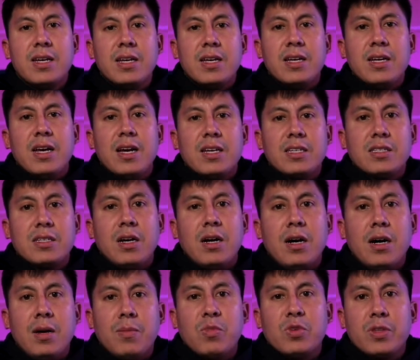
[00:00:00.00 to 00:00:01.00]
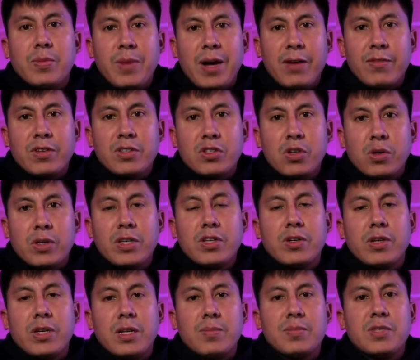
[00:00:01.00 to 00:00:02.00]
as, um, with the Mavia token, you
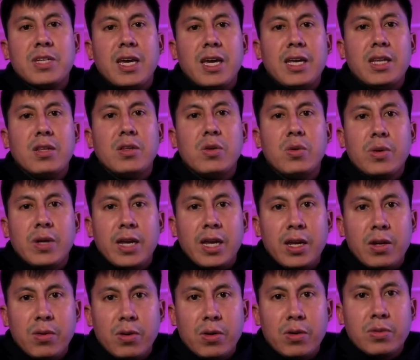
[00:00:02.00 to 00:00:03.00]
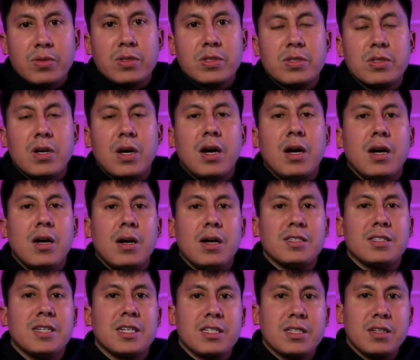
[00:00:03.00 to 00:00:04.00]
can obtain new heroes, uh, a
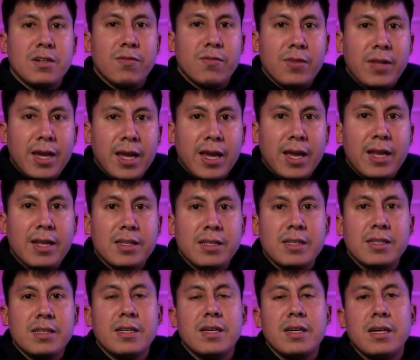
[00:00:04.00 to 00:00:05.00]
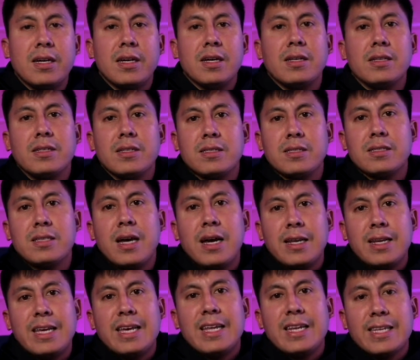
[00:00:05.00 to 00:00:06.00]
section of land. Uh, it's
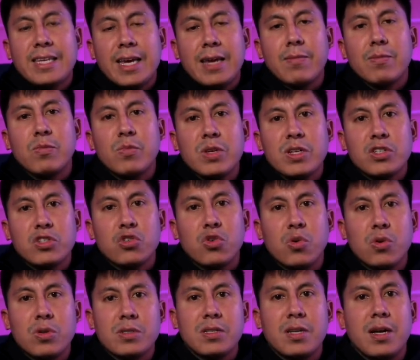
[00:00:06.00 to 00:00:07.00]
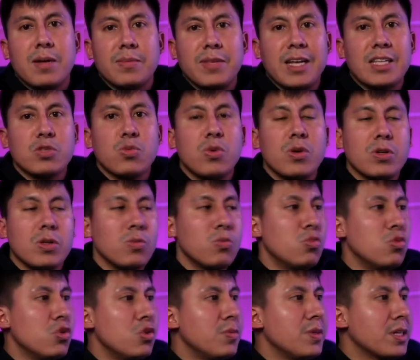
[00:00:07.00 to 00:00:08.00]
not an in-game resource. Um, that's where the
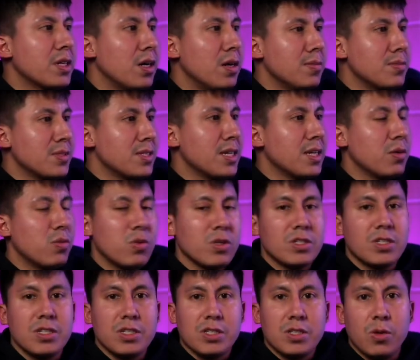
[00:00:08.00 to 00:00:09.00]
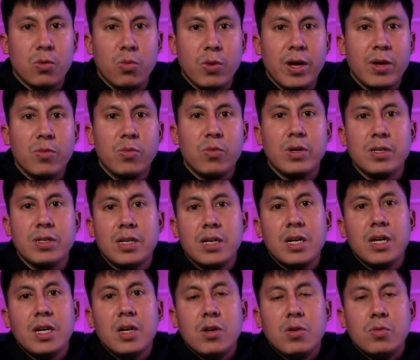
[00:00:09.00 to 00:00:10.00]
Ruby comes in, which is the red one.
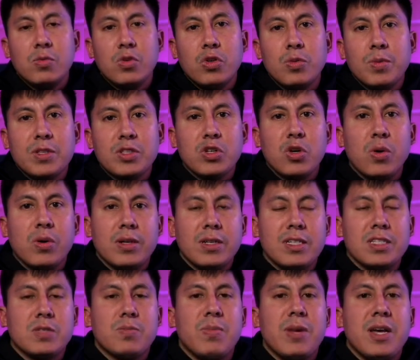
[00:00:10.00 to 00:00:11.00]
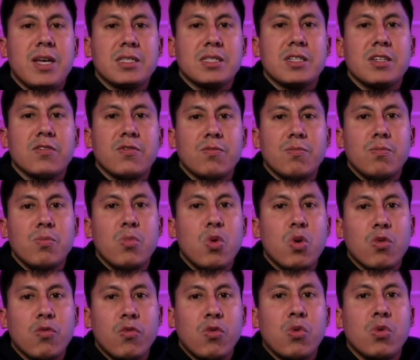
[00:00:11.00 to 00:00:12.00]
Ruby token is basically more
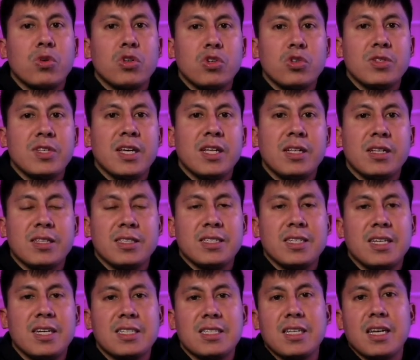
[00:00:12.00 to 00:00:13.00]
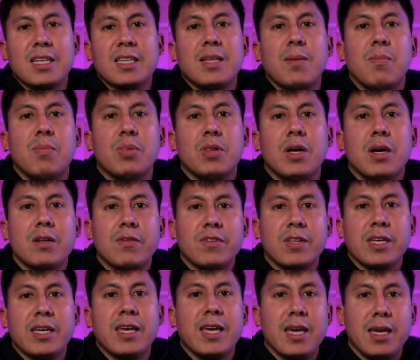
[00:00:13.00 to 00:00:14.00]
for utility. It's like the blood of the
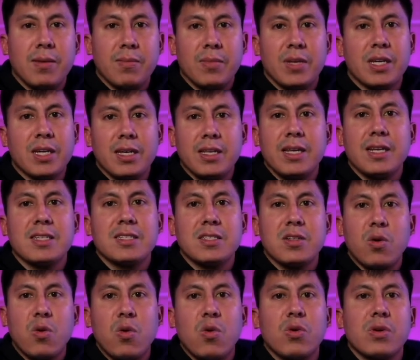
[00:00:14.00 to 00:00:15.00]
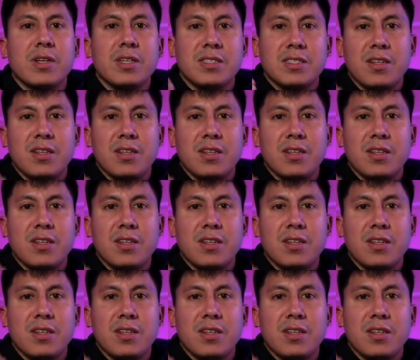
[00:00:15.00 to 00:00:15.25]
game. It connects the organs, the